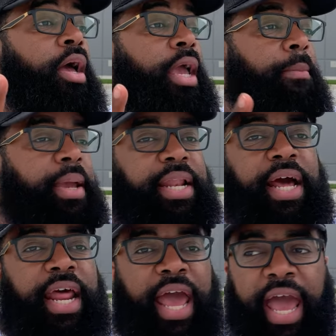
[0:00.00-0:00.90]
It may
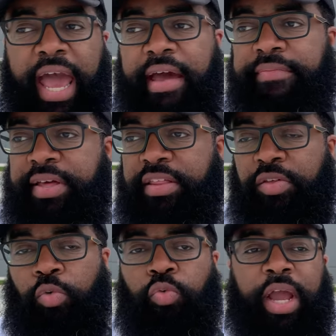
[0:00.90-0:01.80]
not have
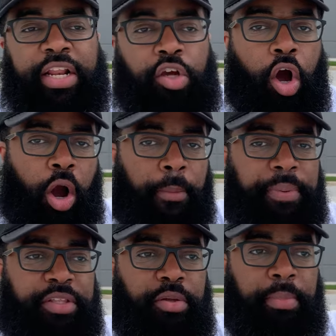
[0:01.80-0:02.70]
the red
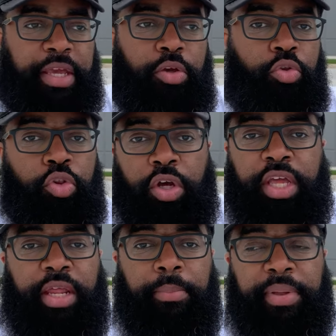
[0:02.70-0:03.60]
carpet to make you
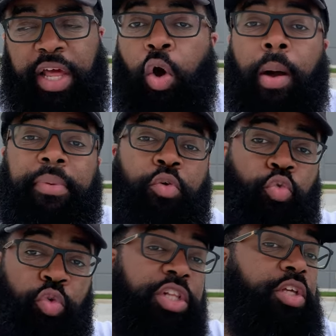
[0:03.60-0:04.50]
look at it and be like, oh, I'm in a
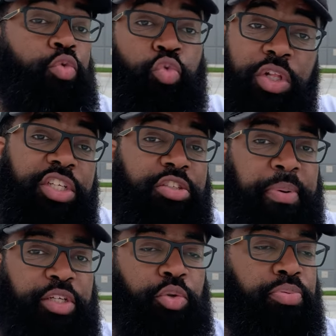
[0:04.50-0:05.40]
really, really
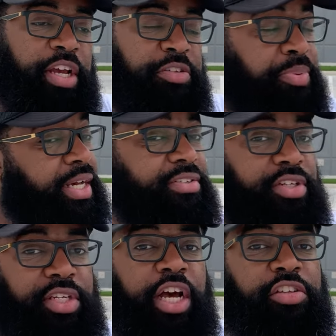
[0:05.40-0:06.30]
special place, because
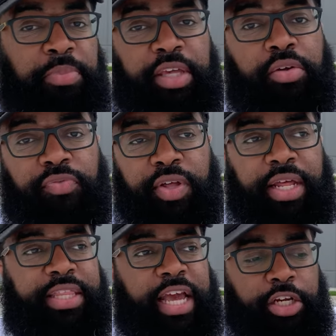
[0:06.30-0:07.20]
it does make you feel
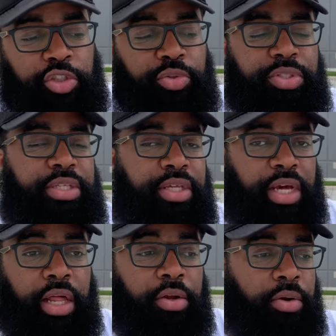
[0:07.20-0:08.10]
like that because you see the
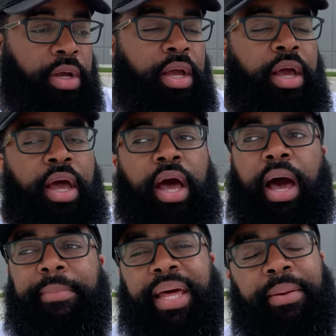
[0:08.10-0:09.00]
color.
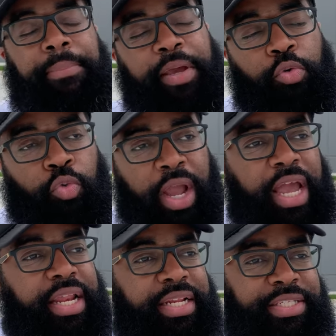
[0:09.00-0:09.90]
I'm not a big
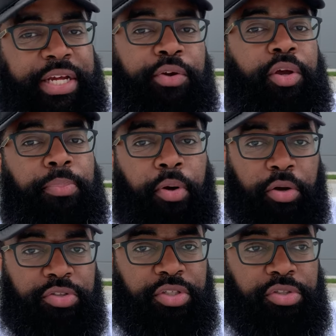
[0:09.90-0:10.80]
red interior
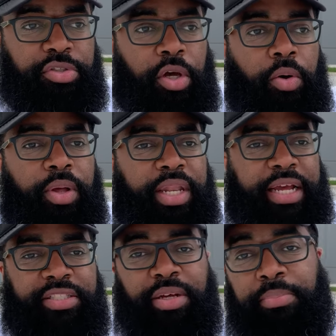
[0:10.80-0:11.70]
person. So
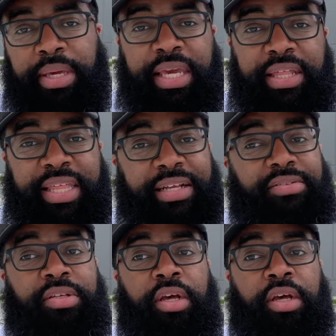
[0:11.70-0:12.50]
like to me, that